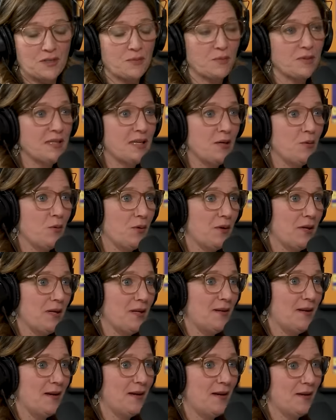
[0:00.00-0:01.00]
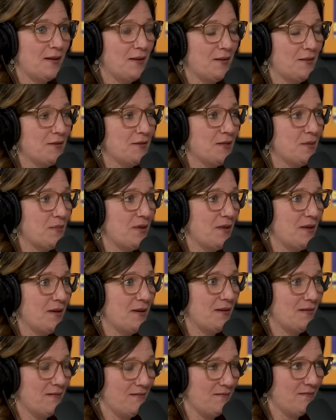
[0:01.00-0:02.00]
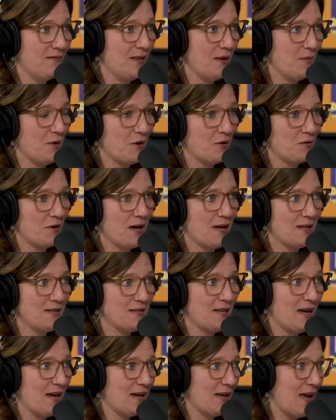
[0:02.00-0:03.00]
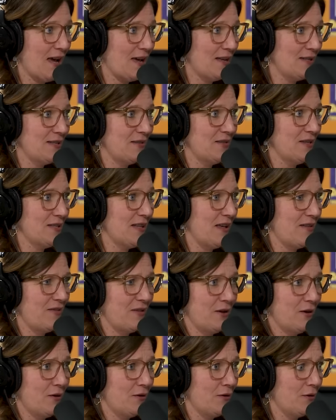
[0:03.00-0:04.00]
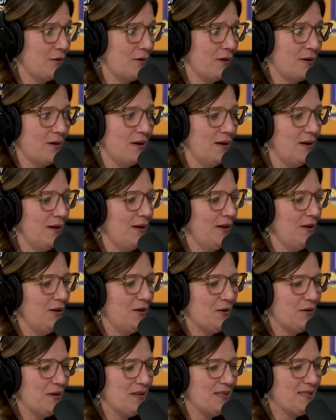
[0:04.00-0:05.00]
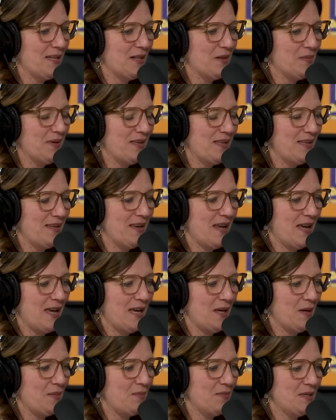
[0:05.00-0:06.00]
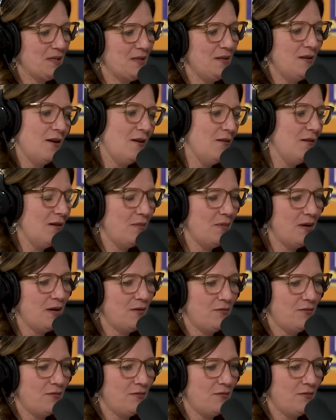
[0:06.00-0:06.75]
Christmas, he wanted, some of the late model guys diecast and this, that, and the other. And, you know, he's telling me names and, you know, I